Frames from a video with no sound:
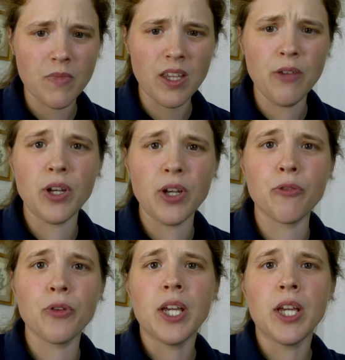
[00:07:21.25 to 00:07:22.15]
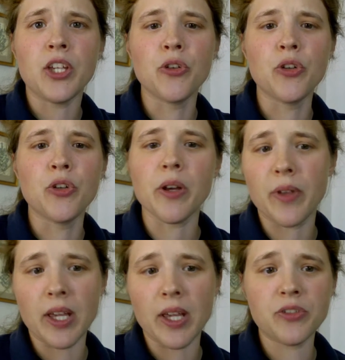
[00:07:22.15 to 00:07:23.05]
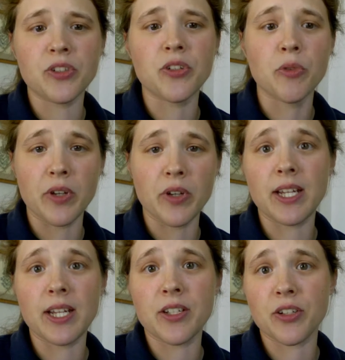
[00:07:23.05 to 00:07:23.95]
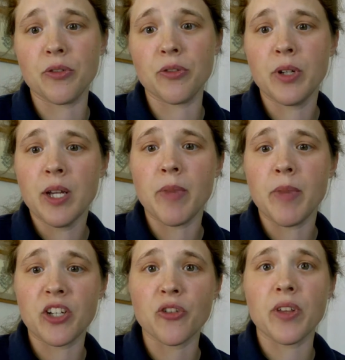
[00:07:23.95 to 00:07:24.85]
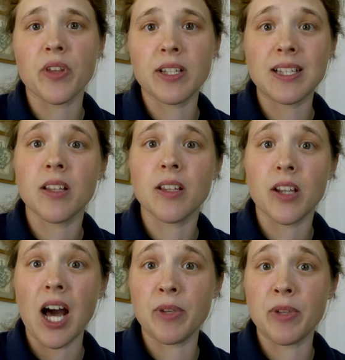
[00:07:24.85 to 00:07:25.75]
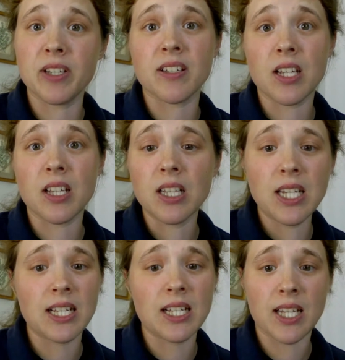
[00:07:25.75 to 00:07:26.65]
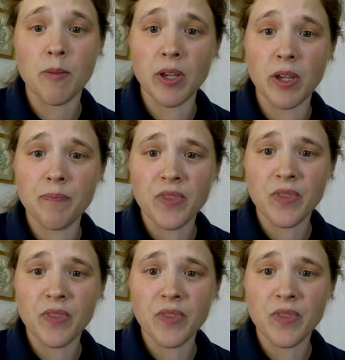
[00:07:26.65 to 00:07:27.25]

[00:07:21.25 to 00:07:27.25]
Even if you do nothing else, you really need to make sure that the copy is as clean as it can be.